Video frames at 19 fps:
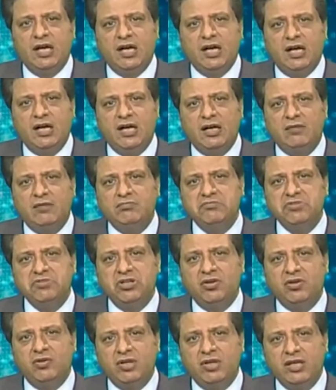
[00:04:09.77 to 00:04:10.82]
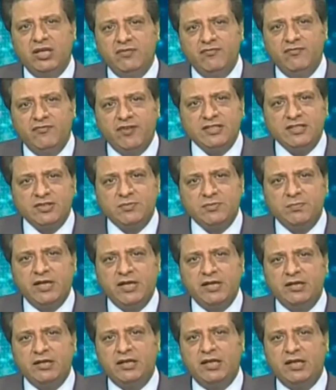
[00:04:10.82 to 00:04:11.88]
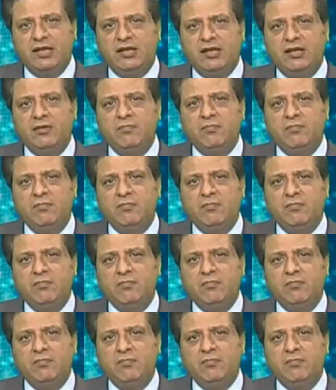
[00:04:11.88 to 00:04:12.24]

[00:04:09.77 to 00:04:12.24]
you know, investment